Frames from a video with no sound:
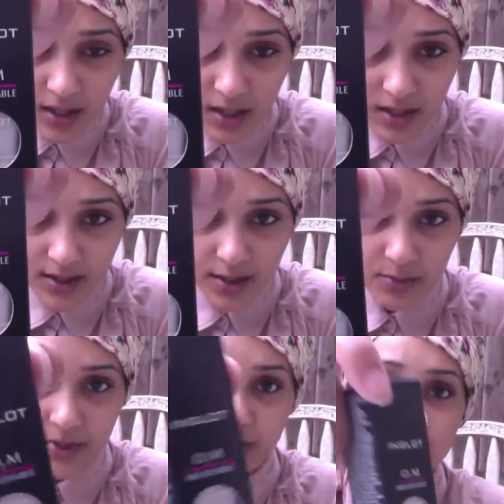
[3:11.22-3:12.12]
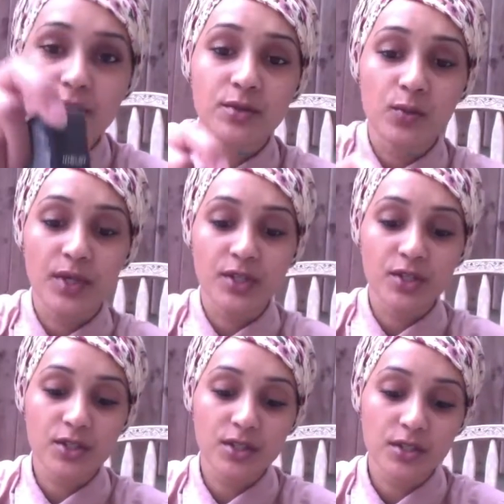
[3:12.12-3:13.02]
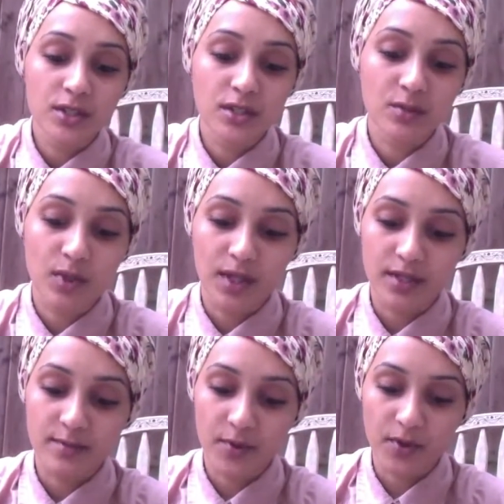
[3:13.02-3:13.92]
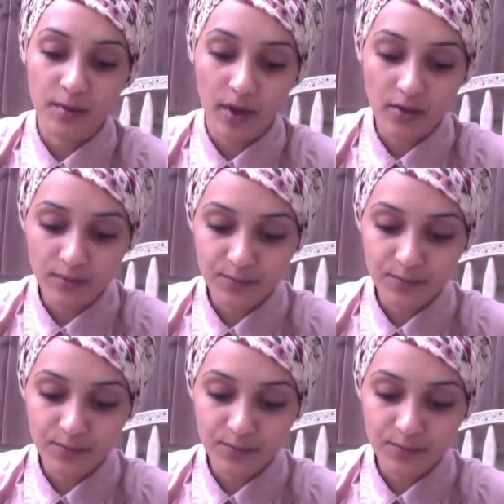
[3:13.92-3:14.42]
nail polish, which is the one that I spoke about,